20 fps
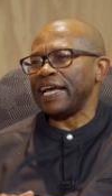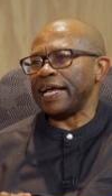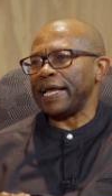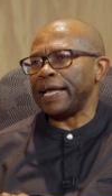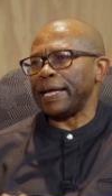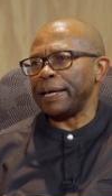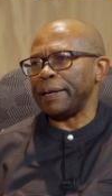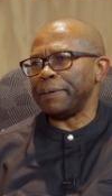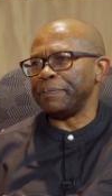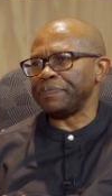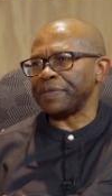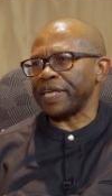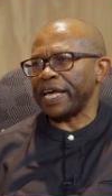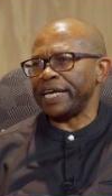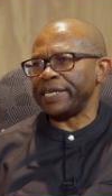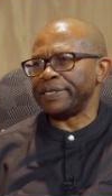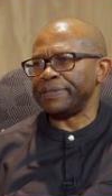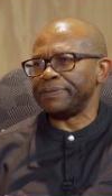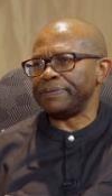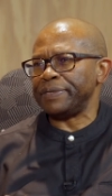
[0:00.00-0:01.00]

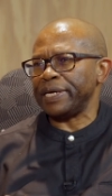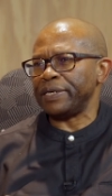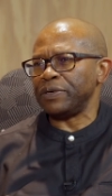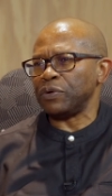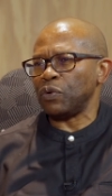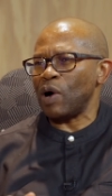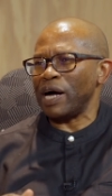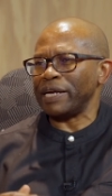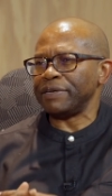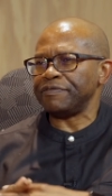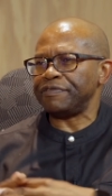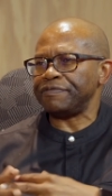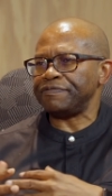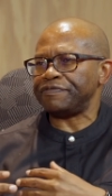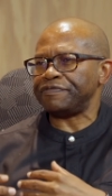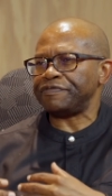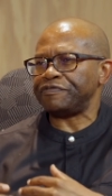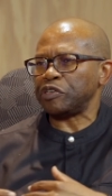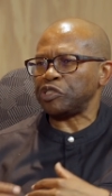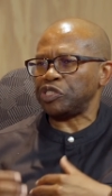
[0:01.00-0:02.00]
And one
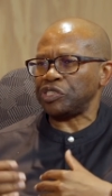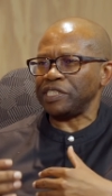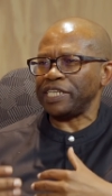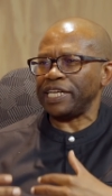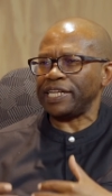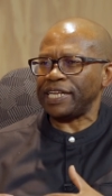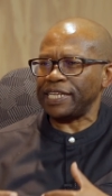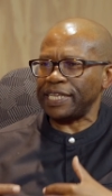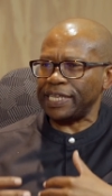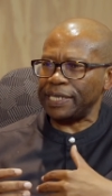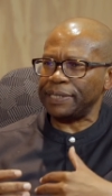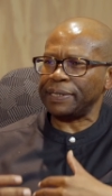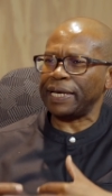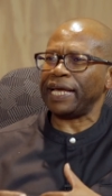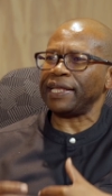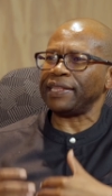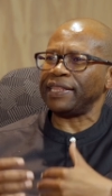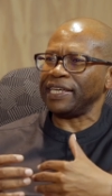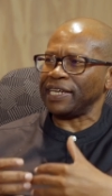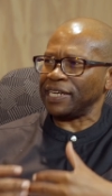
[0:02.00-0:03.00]
fortunately
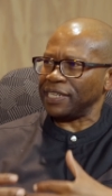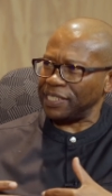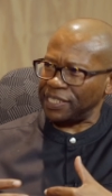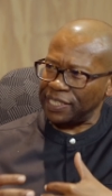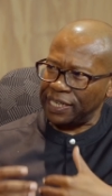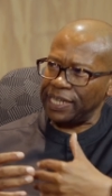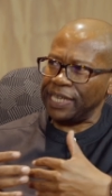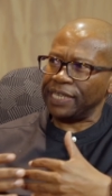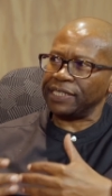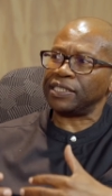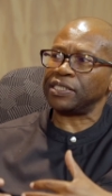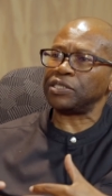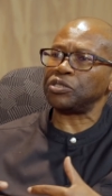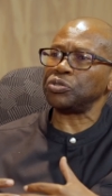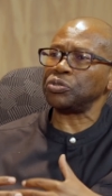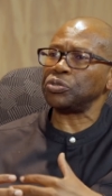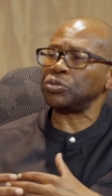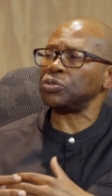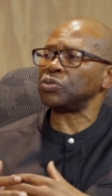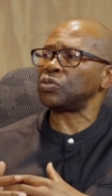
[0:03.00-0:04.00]
had the resilience
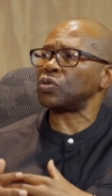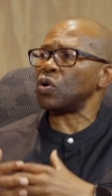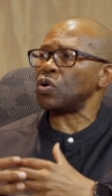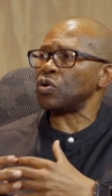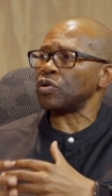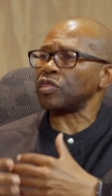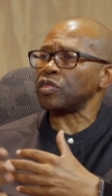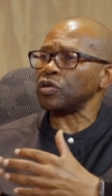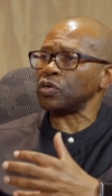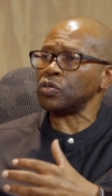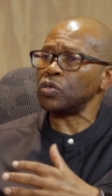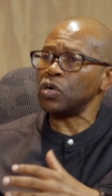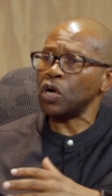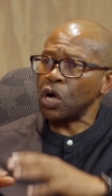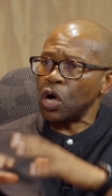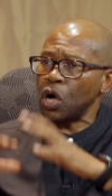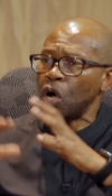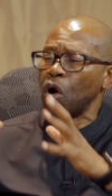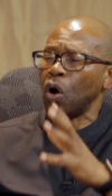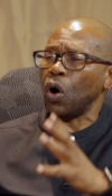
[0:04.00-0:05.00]
to go through
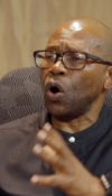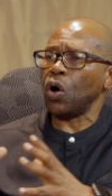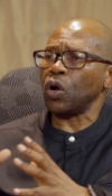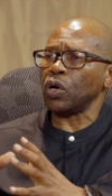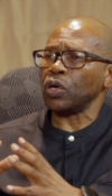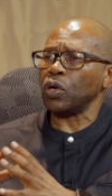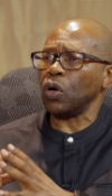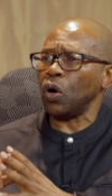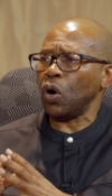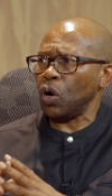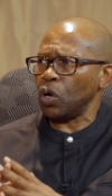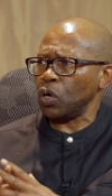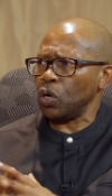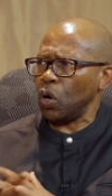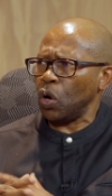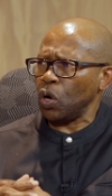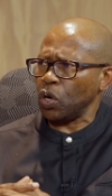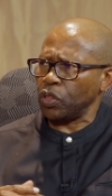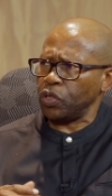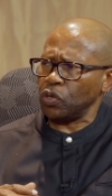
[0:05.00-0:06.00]
all
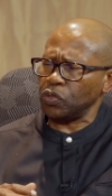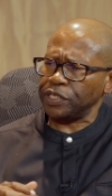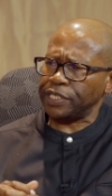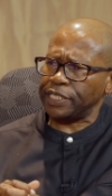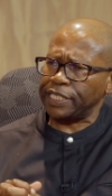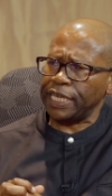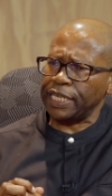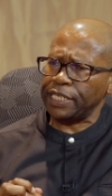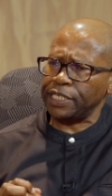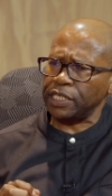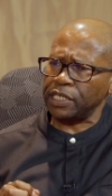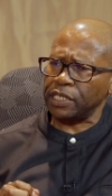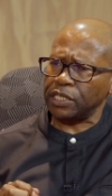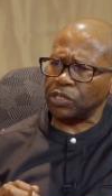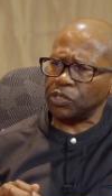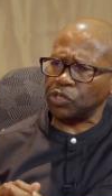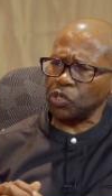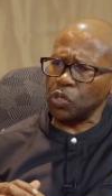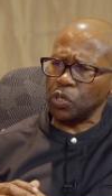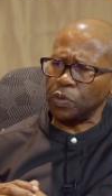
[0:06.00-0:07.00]
those stages.
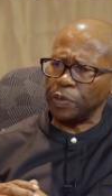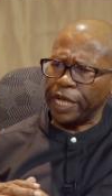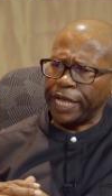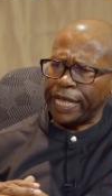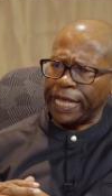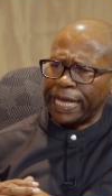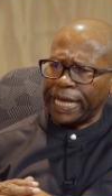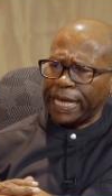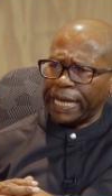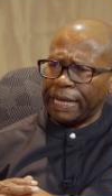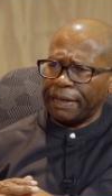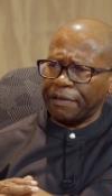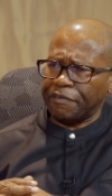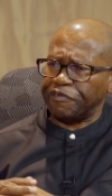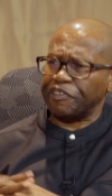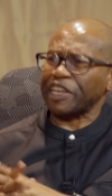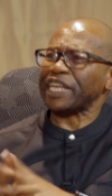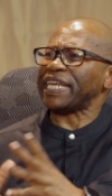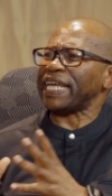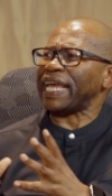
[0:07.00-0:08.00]
So
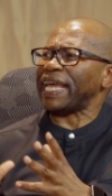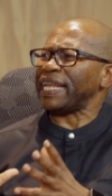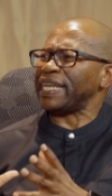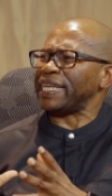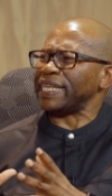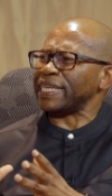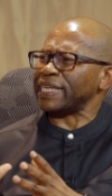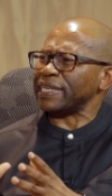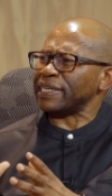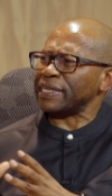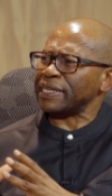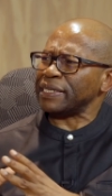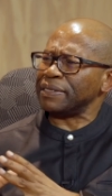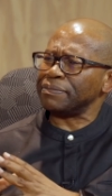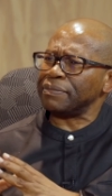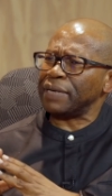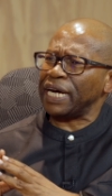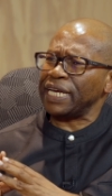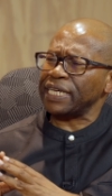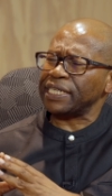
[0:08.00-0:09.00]
very early
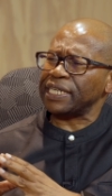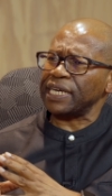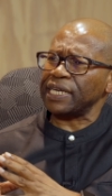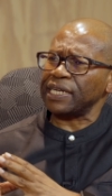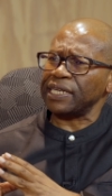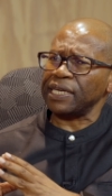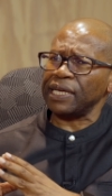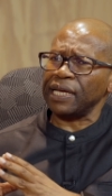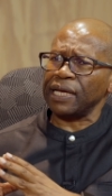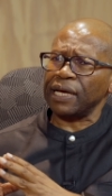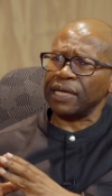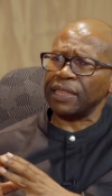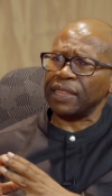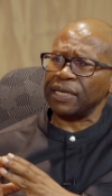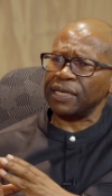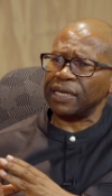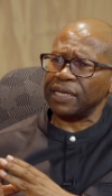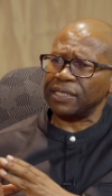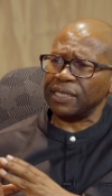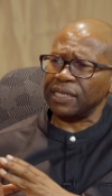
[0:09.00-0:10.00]
in my career, I
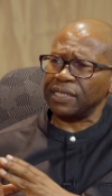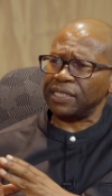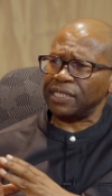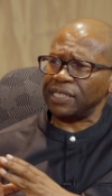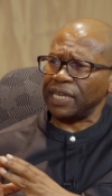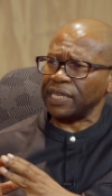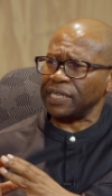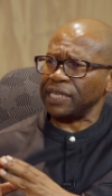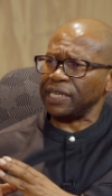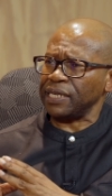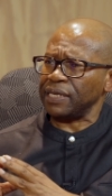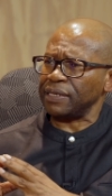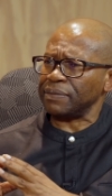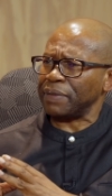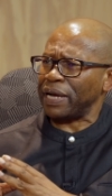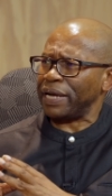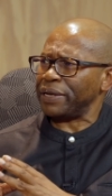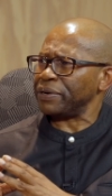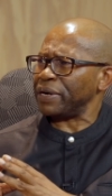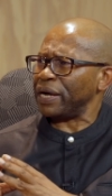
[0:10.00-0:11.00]
think as a trainee,
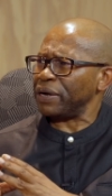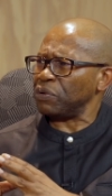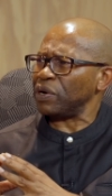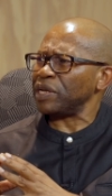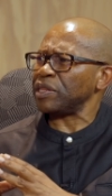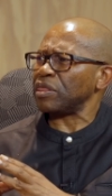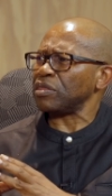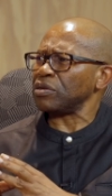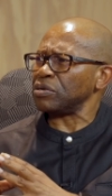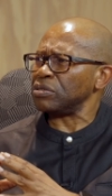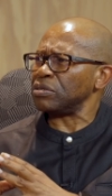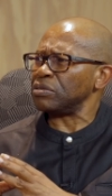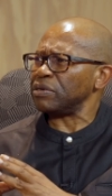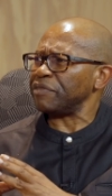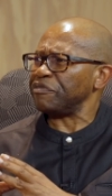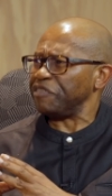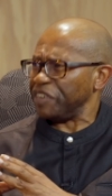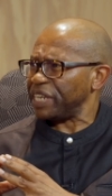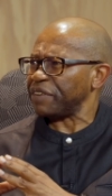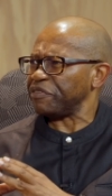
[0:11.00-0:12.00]
I went through
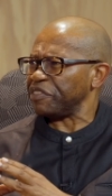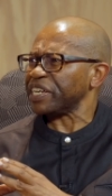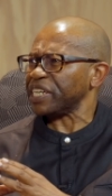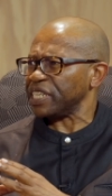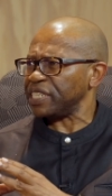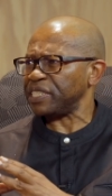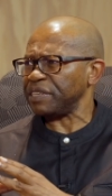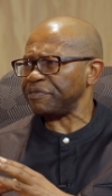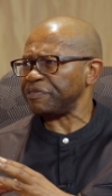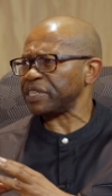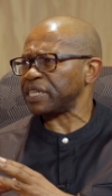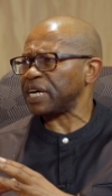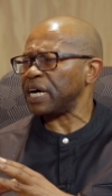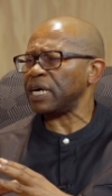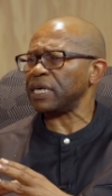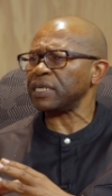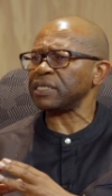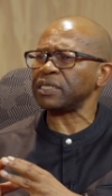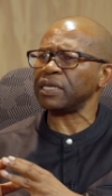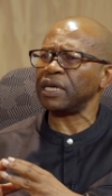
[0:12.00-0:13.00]
a very, very
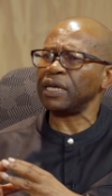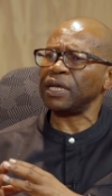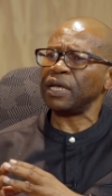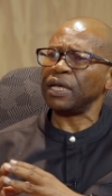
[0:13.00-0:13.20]
difficult,